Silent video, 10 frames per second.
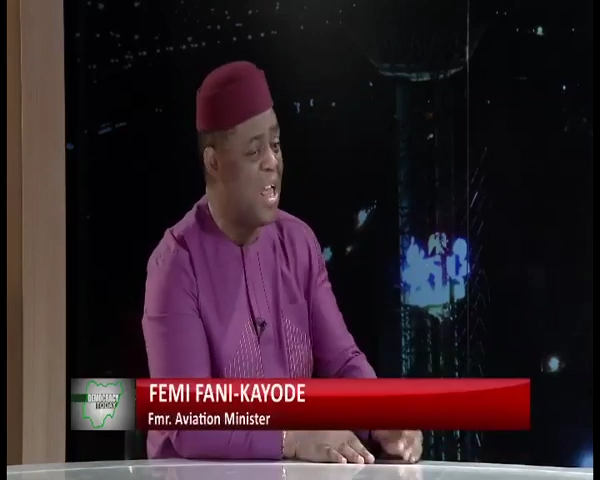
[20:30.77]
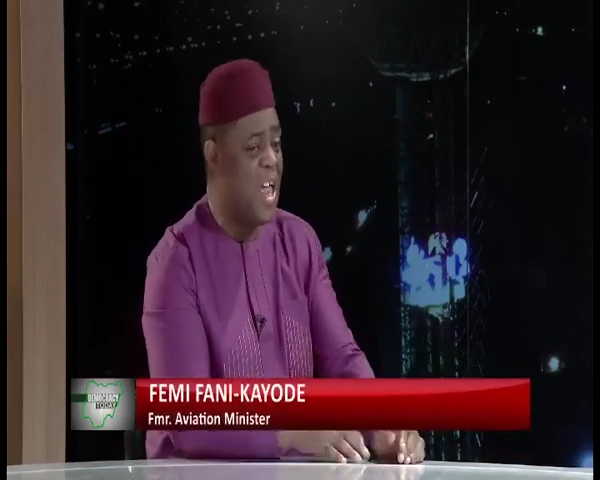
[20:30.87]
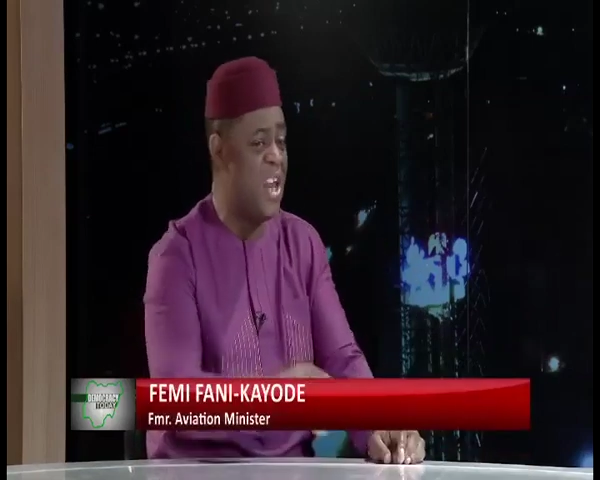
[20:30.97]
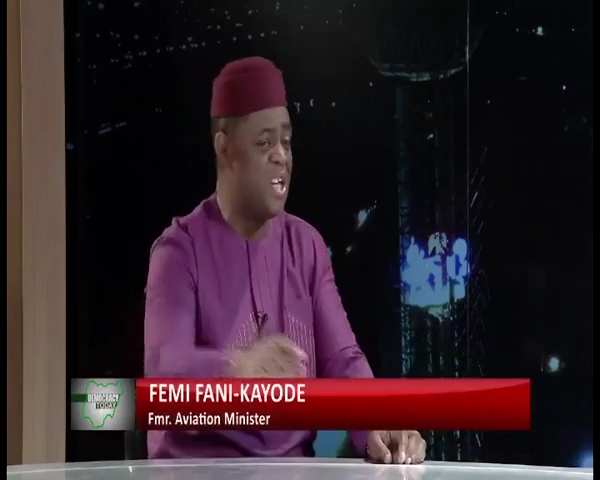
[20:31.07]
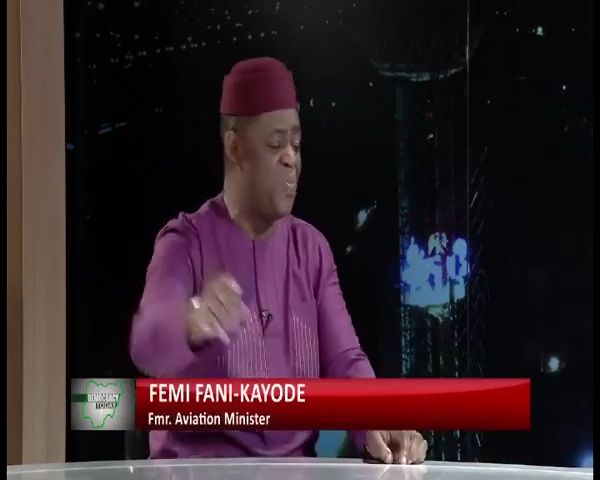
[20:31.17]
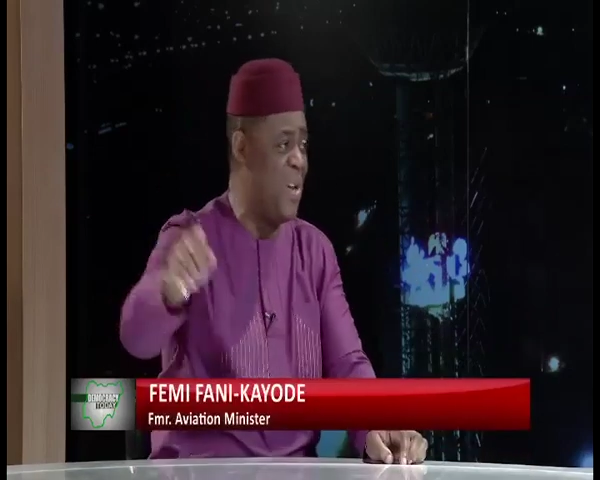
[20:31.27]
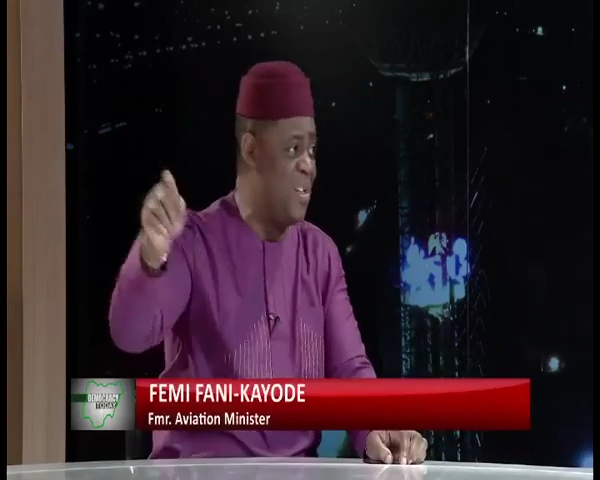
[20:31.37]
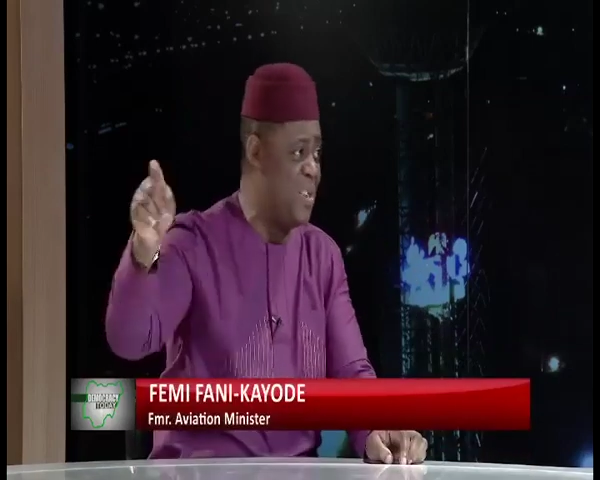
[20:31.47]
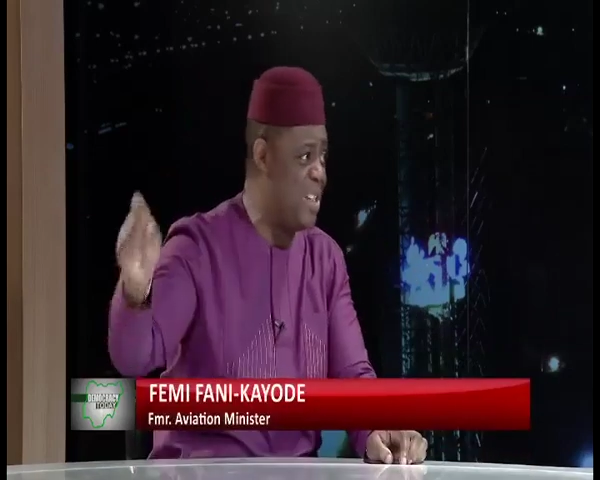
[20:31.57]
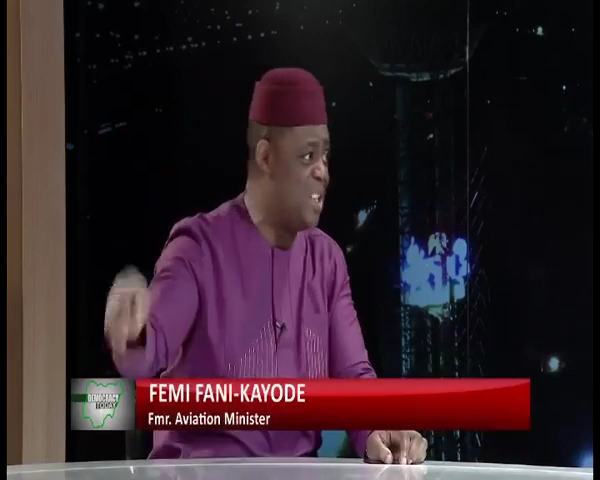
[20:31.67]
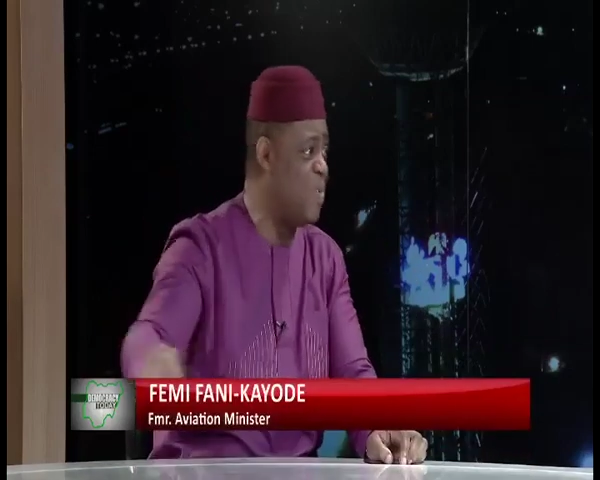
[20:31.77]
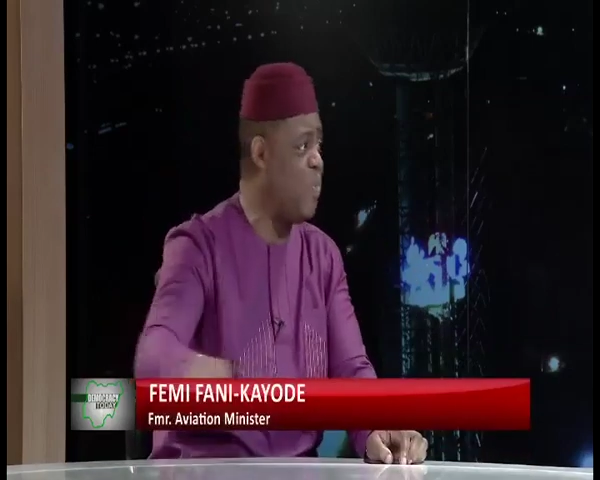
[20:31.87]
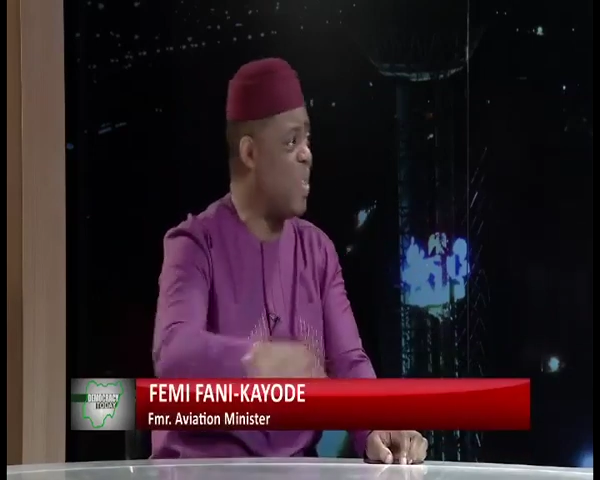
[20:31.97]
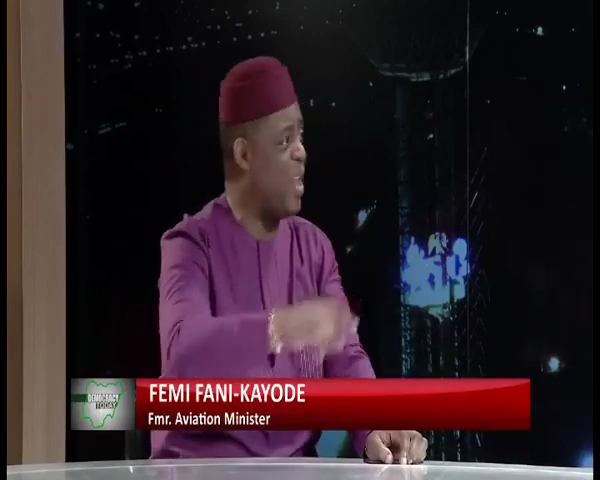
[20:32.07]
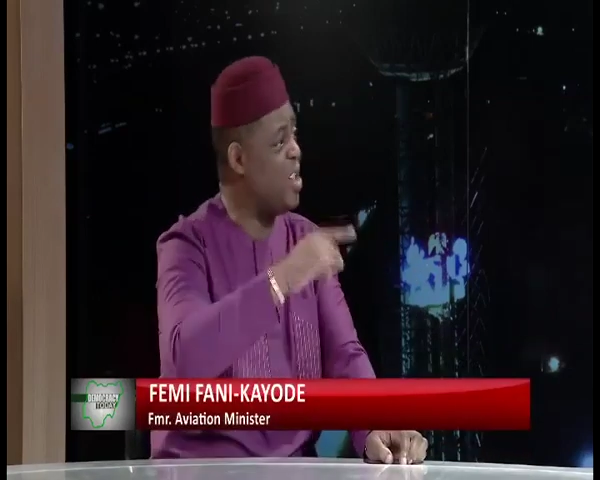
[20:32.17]
and he has been in detention
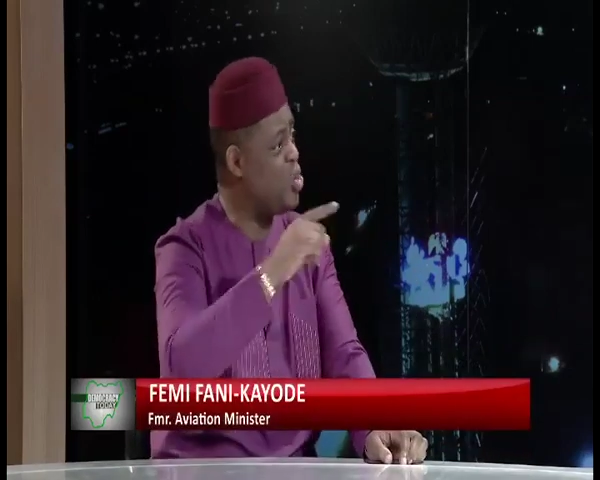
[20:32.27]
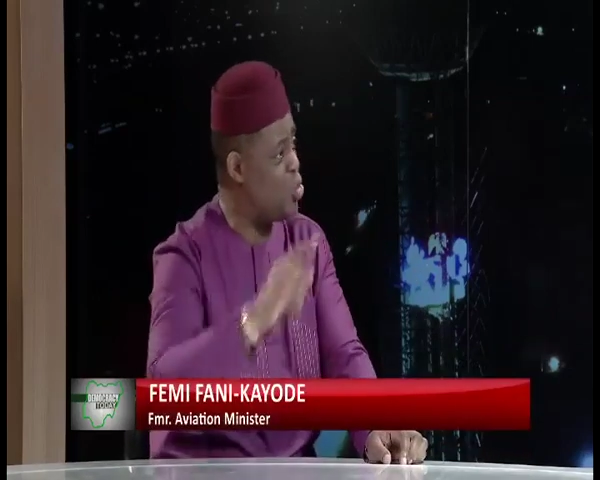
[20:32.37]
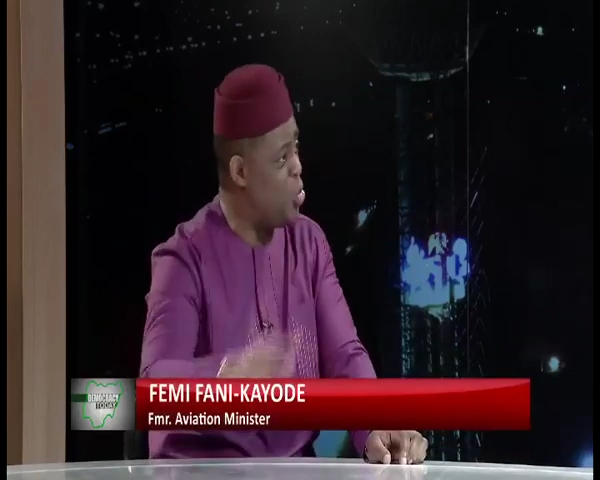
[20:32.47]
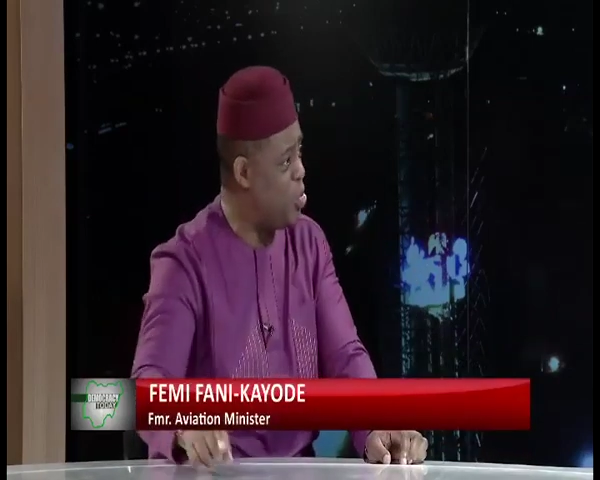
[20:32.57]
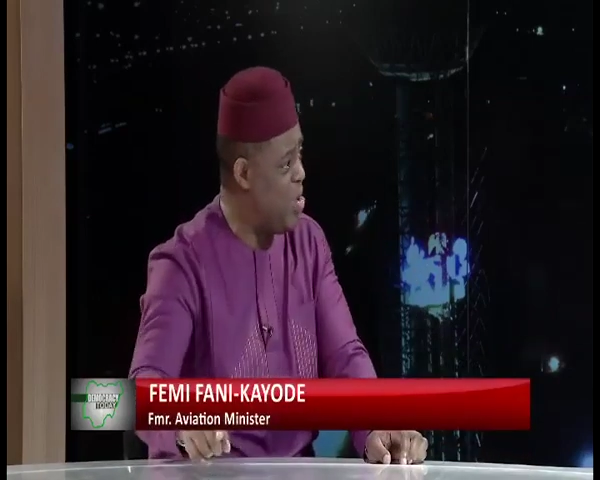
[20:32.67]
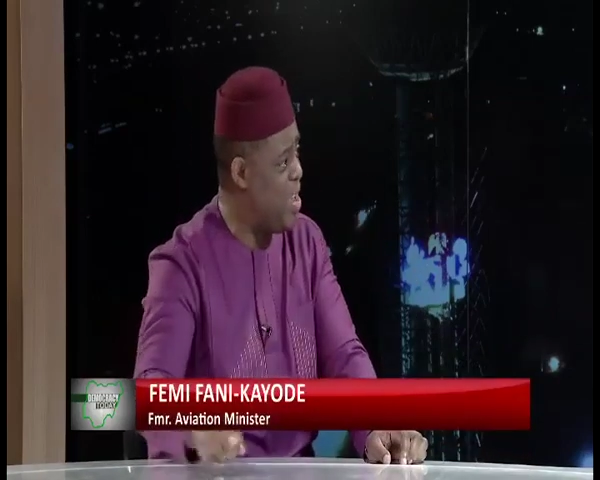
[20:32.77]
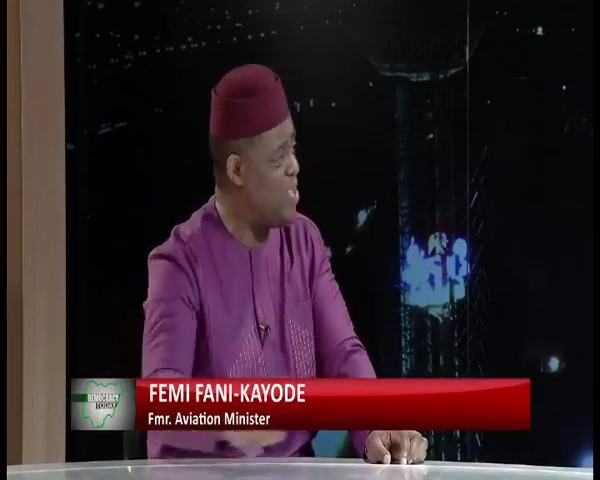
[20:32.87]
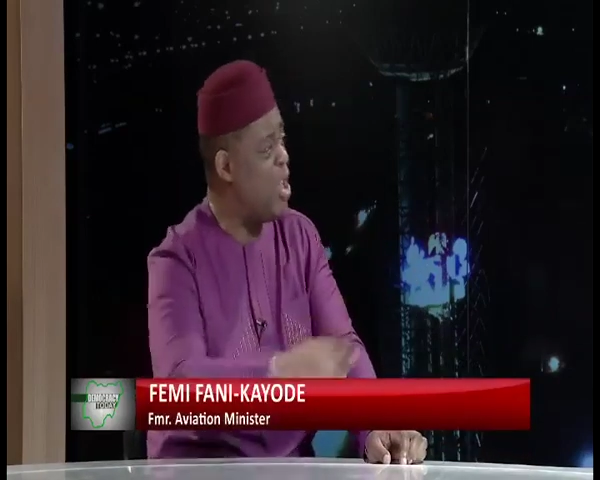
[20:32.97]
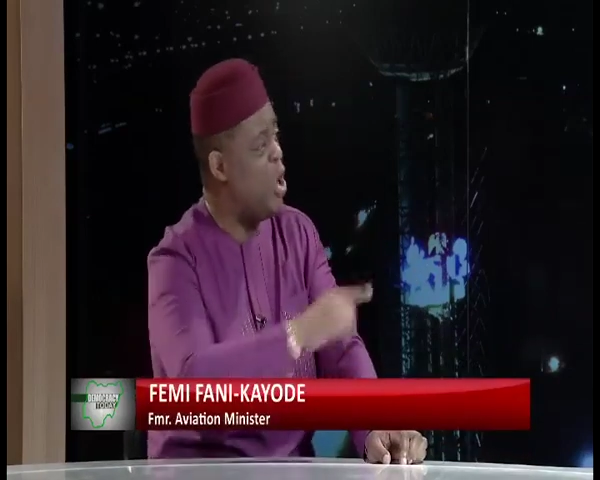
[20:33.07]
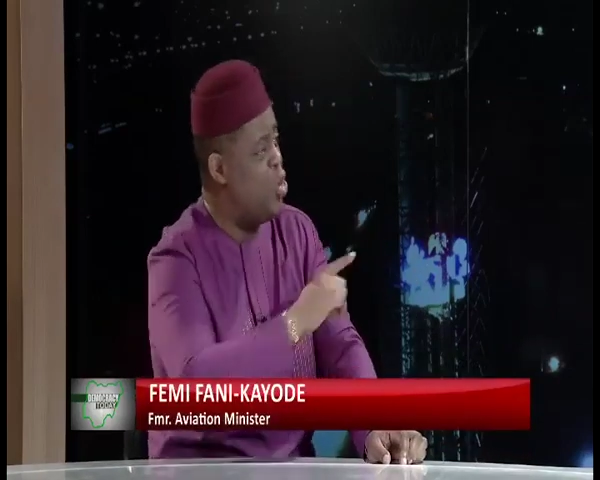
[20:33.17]
for the last 2-3 years.